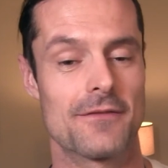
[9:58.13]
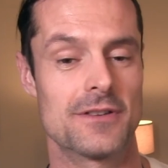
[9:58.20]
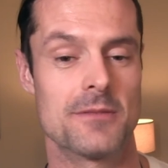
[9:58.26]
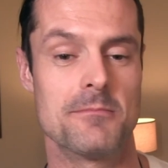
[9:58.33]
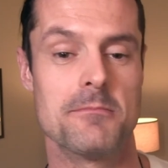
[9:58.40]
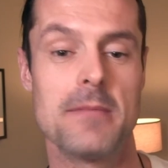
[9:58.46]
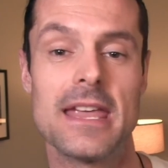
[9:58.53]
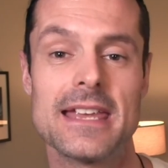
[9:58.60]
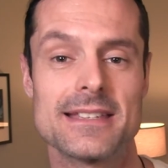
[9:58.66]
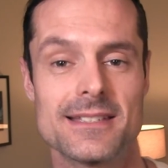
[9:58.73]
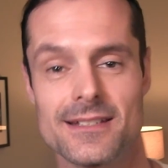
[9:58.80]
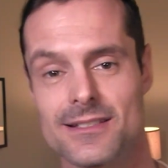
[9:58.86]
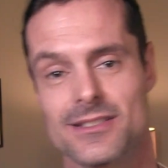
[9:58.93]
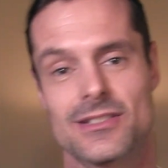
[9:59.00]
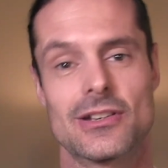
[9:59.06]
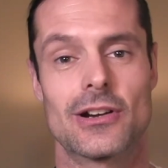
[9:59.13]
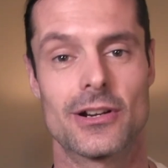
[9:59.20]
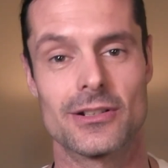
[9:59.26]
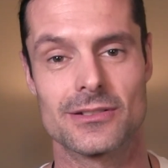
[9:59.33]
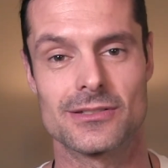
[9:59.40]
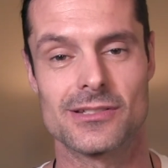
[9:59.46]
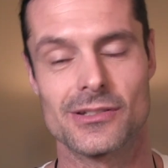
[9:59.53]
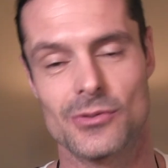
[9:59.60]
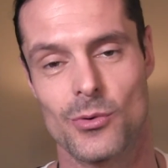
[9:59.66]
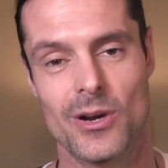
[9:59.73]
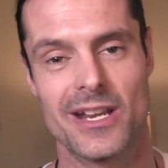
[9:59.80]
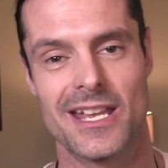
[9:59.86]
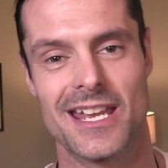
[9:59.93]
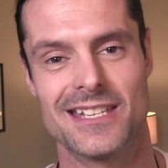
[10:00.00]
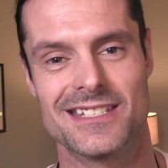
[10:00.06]
an amazing start to
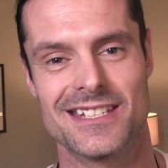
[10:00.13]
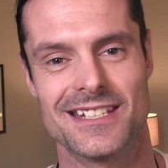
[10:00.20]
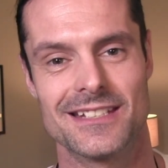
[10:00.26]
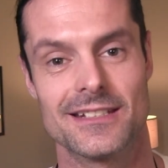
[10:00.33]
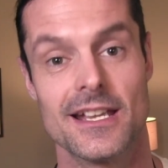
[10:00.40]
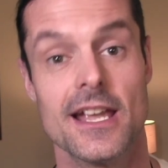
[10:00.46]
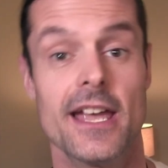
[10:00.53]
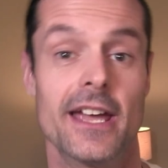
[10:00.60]
2018.